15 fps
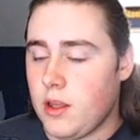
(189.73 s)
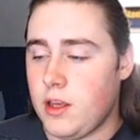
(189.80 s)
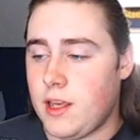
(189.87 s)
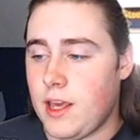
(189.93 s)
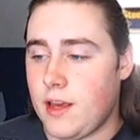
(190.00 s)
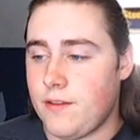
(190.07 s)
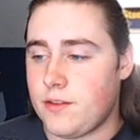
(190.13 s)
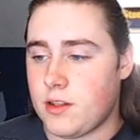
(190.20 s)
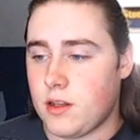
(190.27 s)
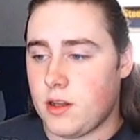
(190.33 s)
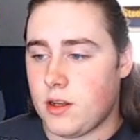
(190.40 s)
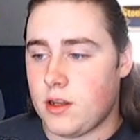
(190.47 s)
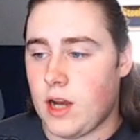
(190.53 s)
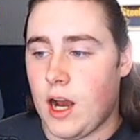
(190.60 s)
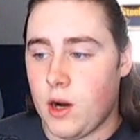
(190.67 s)
he gives
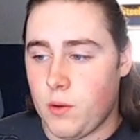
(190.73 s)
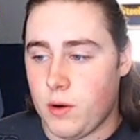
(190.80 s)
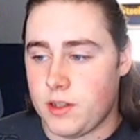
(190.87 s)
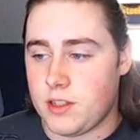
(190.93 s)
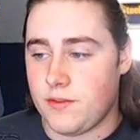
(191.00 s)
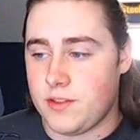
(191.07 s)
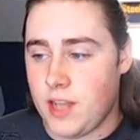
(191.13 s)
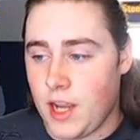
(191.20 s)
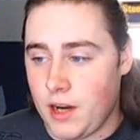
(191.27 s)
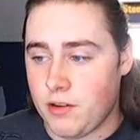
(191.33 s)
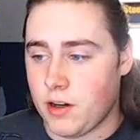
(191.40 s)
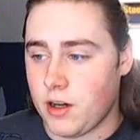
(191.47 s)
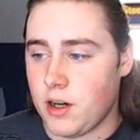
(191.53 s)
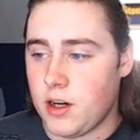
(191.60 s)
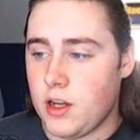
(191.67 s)
Conquest of
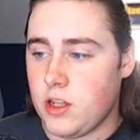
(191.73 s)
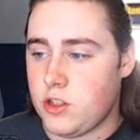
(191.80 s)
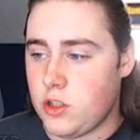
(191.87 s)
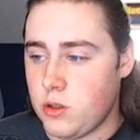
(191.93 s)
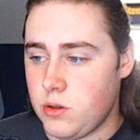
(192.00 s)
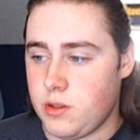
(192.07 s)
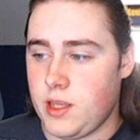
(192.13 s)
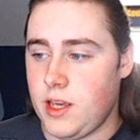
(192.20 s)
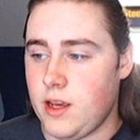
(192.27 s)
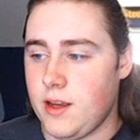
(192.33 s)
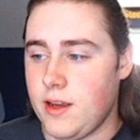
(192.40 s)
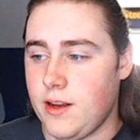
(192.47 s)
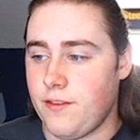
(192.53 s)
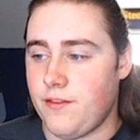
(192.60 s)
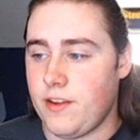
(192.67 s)
Terror 2
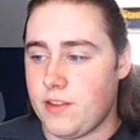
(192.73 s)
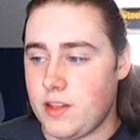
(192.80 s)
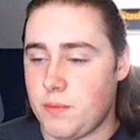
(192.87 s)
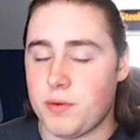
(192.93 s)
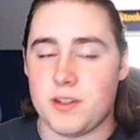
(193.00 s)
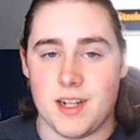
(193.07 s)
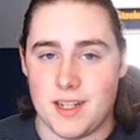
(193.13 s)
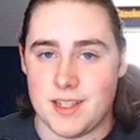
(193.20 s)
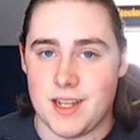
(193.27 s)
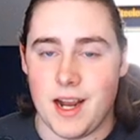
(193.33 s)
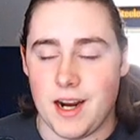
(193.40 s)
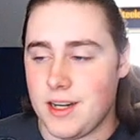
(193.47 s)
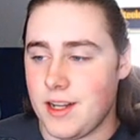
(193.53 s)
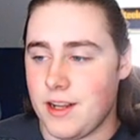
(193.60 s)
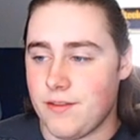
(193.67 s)
key and 50%
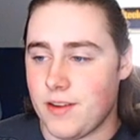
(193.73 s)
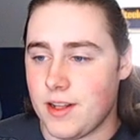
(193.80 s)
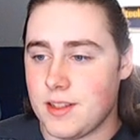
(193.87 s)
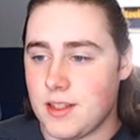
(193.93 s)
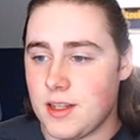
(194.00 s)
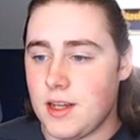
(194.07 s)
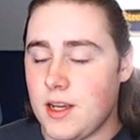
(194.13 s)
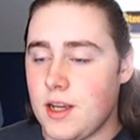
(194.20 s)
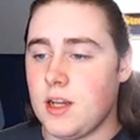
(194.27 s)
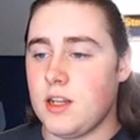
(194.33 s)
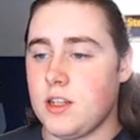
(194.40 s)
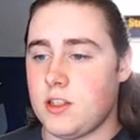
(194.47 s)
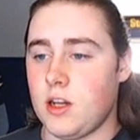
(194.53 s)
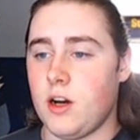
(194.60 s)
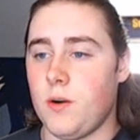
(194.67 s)
attack and defense.
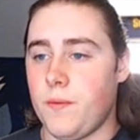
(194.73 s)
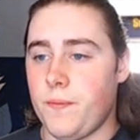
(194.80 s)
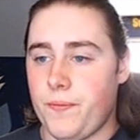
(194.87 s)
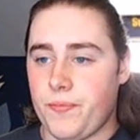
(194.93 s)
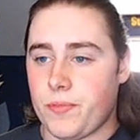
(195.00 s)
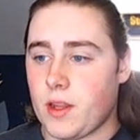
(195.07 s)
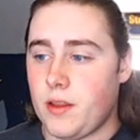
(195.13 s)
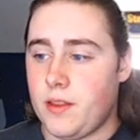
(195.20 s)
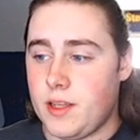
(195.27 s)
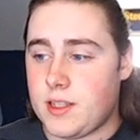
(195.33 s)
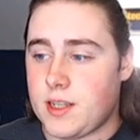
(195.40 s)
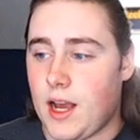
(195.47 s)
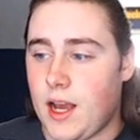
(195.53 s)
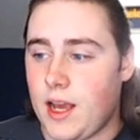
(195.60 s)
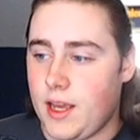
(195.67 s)
So
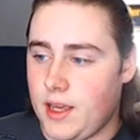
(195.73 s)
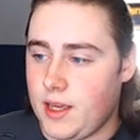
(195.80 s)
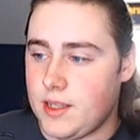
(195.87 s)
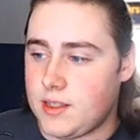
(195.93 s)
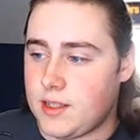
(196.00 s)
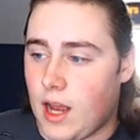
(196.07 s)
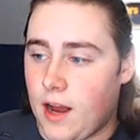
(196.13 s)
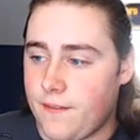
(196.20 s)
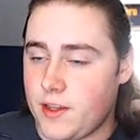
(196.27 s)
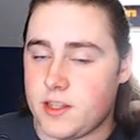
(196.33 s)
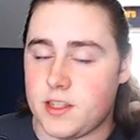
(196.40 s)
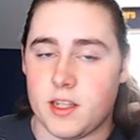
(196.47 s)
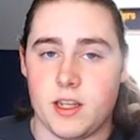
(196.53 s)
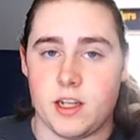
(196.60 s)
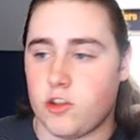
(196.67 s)
this guy is
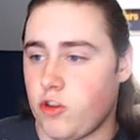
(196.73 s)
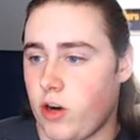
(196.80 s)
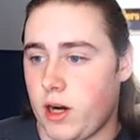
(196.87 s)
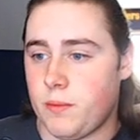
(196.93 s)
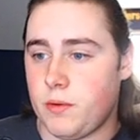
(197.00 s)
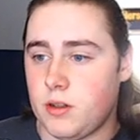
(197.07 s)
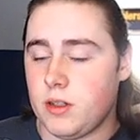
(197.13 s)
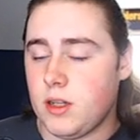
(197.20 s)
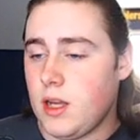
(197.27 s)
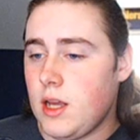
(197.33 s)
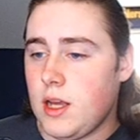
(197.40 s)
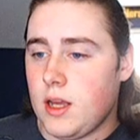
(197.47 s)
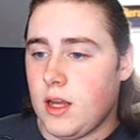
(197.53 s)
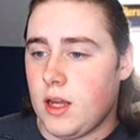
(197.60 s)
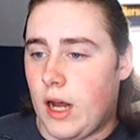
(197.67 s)
obviously incredible.
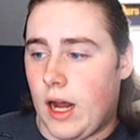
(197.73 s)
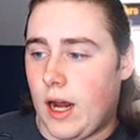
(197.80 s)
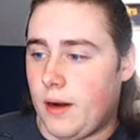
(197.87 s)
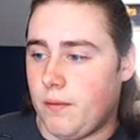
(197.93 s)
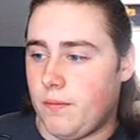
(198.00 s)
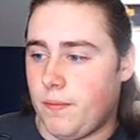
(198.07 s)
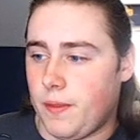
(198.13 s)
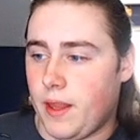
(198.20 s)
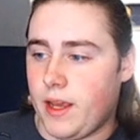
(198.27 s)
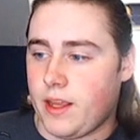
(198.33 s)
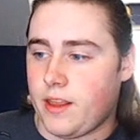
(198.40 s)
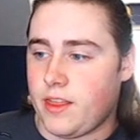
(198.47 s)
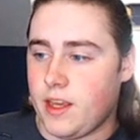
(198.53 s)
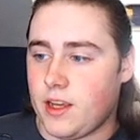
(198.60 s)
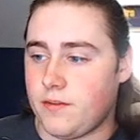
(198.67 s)

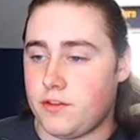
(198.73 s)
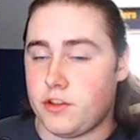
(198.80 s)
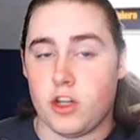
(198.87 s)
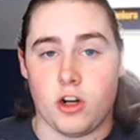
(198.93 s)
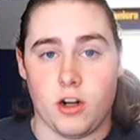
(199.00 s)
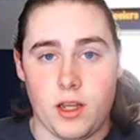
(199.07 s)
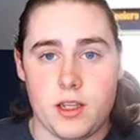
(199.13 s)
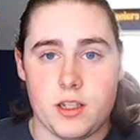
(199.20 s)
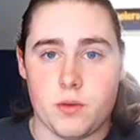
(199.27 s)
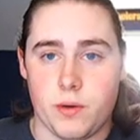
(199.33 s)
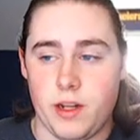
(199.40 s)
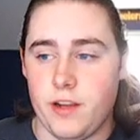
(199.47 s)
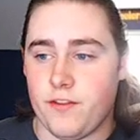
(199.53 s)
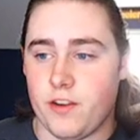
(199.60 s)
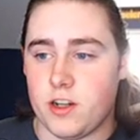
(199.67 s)
Think of Turles
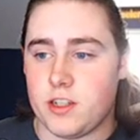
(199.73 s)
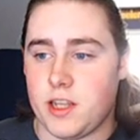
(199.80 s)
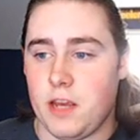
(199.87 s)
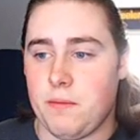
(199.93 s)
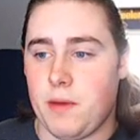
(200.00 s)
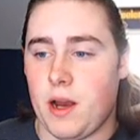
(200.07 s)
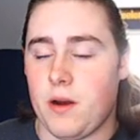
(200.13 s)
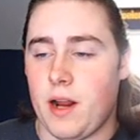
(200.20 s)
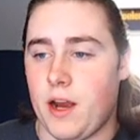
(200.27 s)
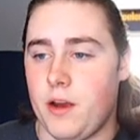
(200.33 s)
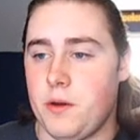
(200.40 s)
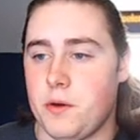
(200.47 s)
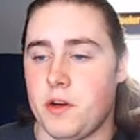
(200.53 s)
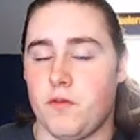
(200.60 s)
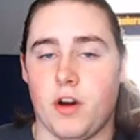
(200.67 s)
when he first came out,
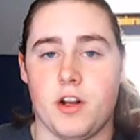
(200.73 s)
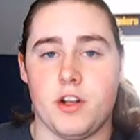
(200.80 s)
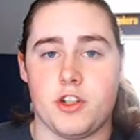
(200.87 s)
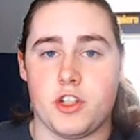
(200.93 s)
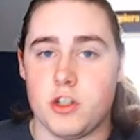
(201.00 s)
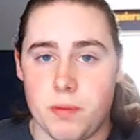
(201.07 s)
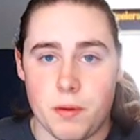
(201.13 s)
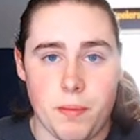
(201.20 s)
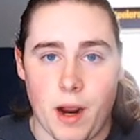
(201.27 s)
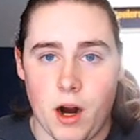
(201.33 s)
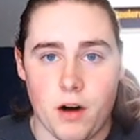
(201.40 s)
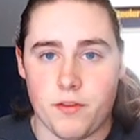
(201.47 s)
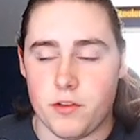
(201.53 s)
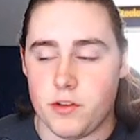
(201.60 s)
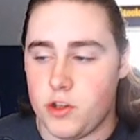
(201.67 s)
how you can run super
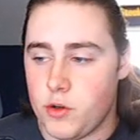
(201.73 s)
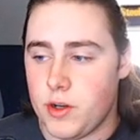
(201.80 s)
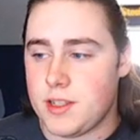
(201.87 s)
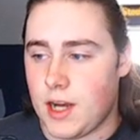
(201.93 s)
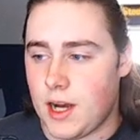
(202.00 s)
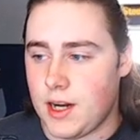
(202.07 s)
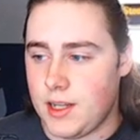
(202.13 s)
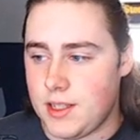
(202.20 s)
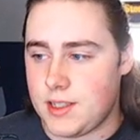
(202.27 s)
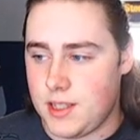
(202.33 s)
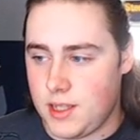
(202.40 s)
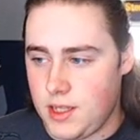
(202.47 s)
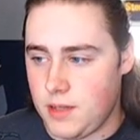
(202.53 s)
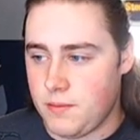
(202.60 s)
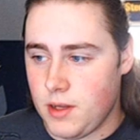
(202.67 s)
powerful units on his
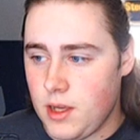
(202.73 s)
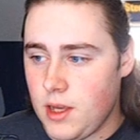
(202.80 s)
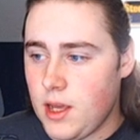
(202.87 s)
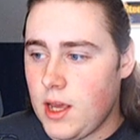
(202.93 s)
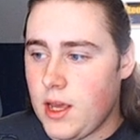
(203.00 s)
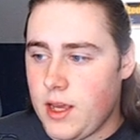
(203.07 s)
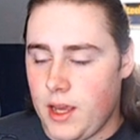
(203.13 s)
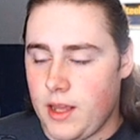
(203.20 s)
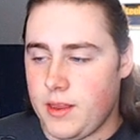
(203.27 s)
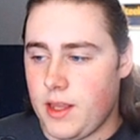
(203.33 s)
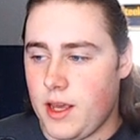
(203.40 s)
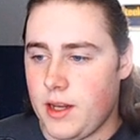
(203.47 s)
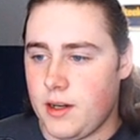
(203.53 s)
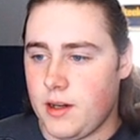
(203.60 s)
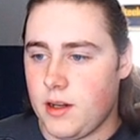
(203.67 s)
team, and
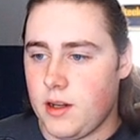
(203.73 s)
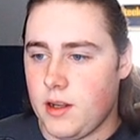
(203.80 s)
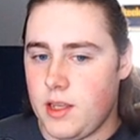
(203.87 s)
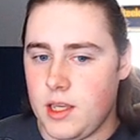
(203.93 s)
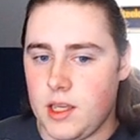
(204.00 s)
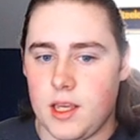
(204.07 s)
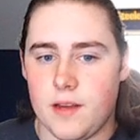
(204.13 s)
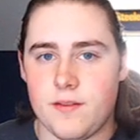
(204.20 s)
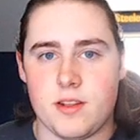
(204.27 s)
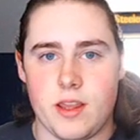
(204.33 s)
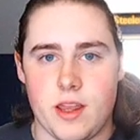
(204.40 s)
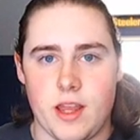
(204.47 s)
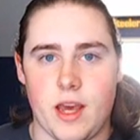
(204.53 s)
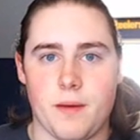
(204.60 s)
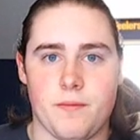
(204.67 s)
then he gives
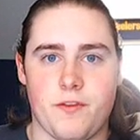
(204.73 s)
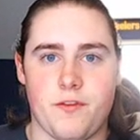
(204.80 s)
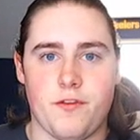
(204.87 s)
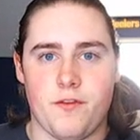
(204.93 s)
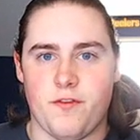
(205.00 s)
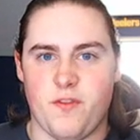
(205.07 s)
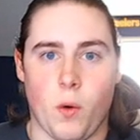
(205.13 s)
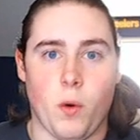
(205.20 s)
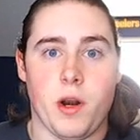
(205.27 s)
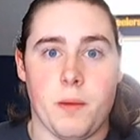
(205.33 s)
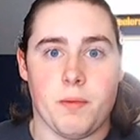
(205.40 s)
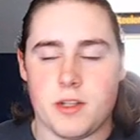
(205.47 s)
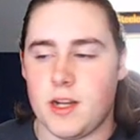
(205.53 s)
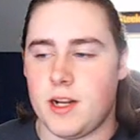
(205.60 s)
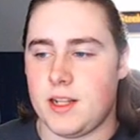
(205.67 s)
them
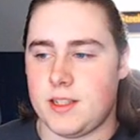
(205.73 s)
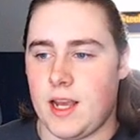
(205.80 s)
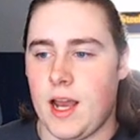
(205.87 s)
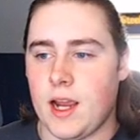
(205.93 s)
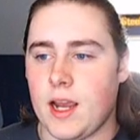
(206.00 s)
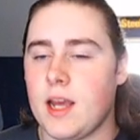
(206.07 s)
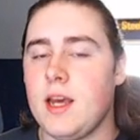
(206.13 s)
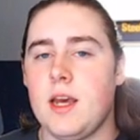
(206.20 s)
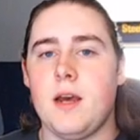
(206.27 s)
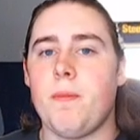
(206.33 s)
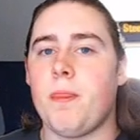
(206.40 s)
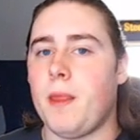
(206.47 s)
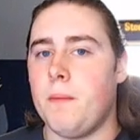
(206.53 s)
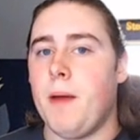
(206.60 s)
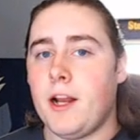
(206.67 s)
40% attack.
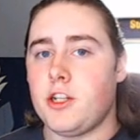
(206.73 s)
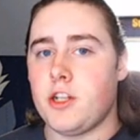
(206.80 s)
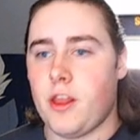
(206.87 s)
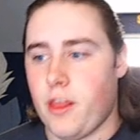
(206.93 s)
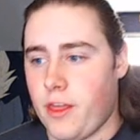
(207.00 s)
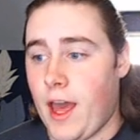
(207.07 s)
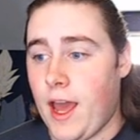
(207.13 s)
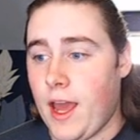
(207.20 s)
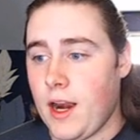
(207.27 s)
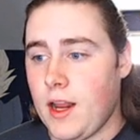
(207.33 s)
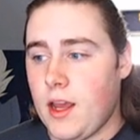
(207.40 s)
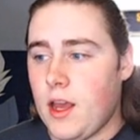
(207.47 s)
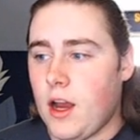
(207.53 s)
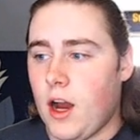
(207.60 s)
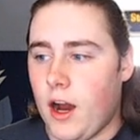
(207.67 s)
Imagine that
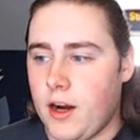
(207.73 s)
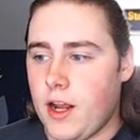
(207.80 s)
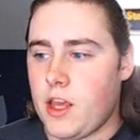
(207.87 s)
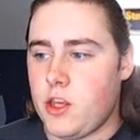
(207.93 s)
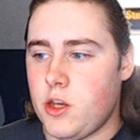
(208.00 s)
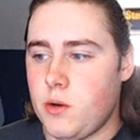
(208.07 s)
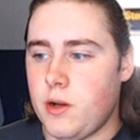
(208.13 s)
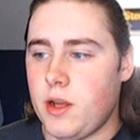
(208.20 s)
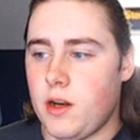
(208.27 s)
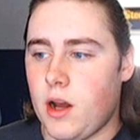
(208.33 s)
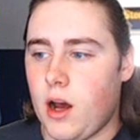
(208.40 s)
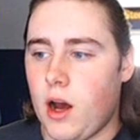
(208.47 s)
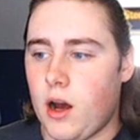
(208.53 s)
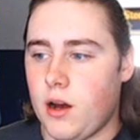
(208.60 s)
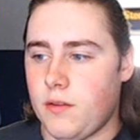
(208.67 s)
on a unit
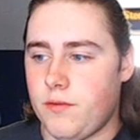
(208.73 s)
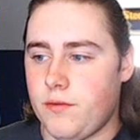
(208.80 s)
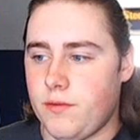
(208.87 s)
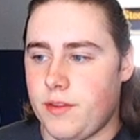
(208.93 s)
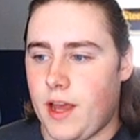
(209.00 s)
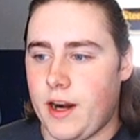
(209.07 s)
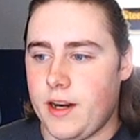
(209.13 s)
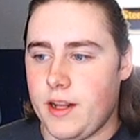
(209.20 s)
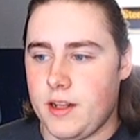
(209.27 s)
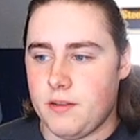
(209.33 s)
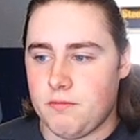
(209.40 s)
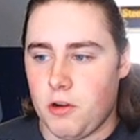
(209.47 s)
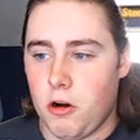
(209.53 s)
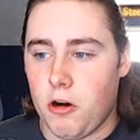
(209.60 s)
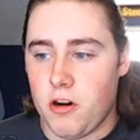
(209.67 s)
that
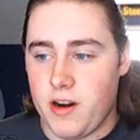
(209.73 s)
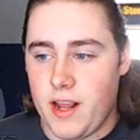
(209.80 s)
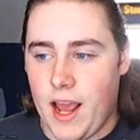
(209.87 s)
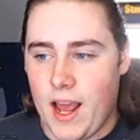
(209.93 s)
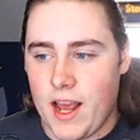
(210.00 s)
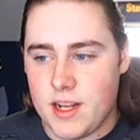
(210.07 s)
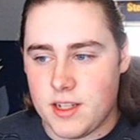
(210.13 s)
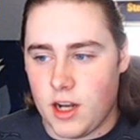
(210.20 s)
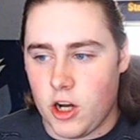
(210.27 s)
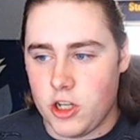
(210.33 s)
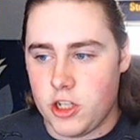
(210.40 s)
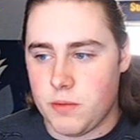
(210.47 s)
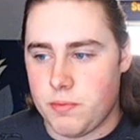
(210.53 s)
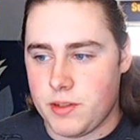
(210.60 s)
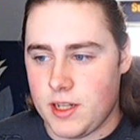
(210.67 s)
already has
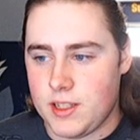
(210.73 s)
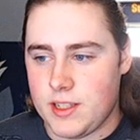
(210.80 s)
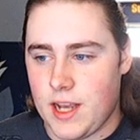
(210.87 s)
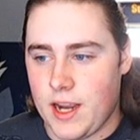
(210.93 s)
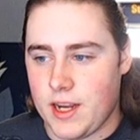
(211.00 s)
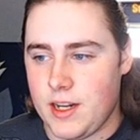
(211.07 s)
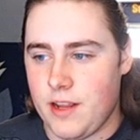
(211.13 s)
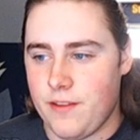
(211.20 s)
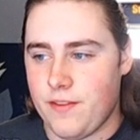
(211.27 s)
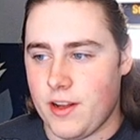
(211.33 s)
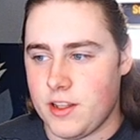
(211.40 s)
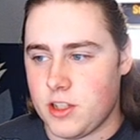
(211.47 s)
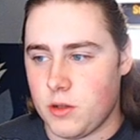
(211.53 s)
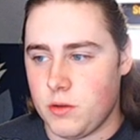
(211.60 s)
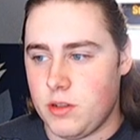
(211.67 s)
100% attack and
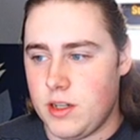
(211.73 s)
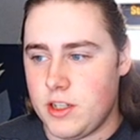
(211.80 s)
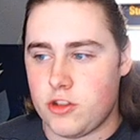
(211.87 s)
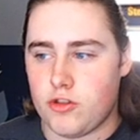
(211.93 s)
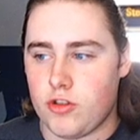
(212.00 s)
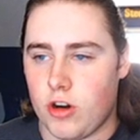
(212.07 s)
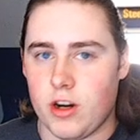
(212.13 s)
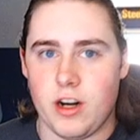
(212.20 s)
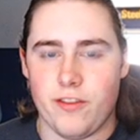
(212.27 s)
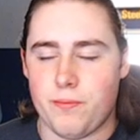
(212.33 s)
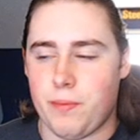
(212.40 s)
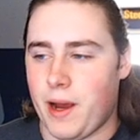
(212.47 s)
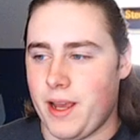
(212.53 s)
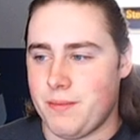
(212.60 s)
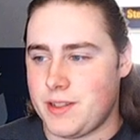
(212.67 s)
defense, so is strong
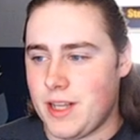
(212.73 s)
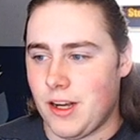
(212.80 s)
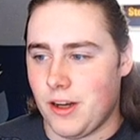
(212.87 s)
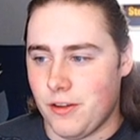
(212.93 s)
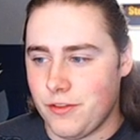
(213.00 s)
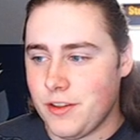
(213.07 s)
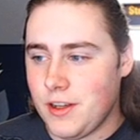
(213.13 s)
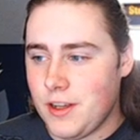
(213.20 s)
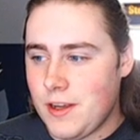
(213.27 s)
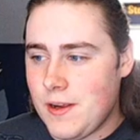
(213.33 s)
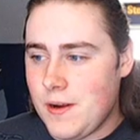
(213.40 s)
enough by himself,